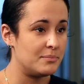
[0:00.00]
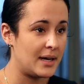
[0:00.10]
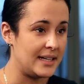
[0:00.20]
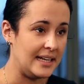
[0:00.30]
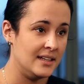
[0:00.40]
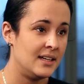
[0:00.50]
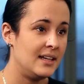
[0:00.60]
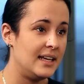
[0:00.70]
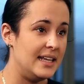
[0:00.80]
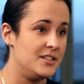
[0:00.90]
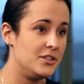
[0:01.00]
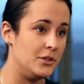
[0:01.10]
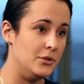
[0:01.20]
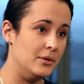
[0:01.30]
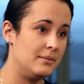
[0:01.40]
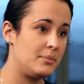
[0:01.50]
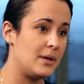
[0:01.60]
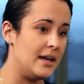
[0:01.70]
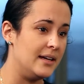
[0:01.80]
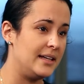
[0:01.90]
of money into
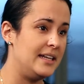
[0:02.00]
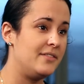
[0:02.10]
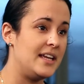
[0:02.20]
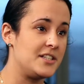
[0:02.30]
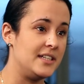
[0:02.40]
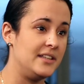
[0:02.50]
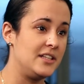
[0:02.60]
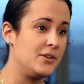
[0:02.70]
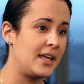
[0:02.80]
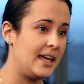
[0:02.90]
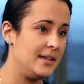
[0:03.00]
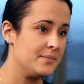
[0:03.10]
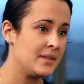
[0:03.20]
innovation in the UK,